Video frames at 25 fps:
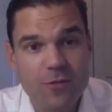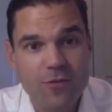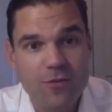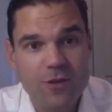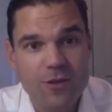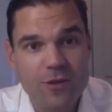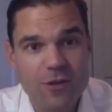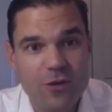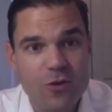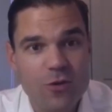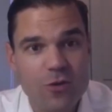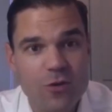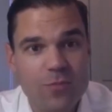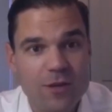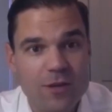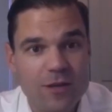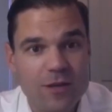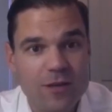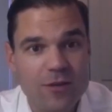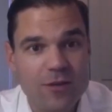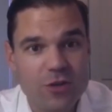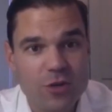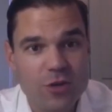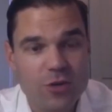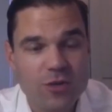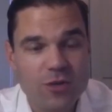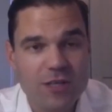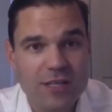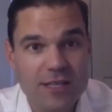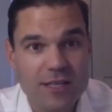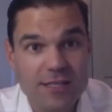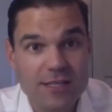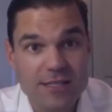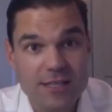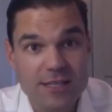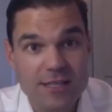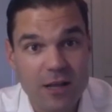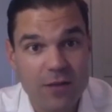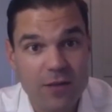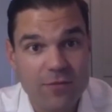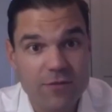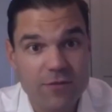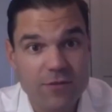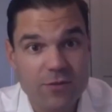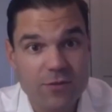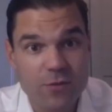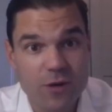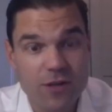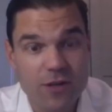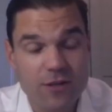European Union itself
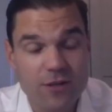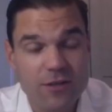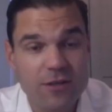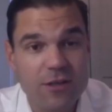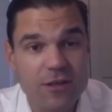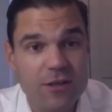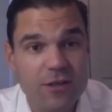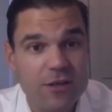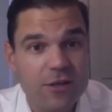is one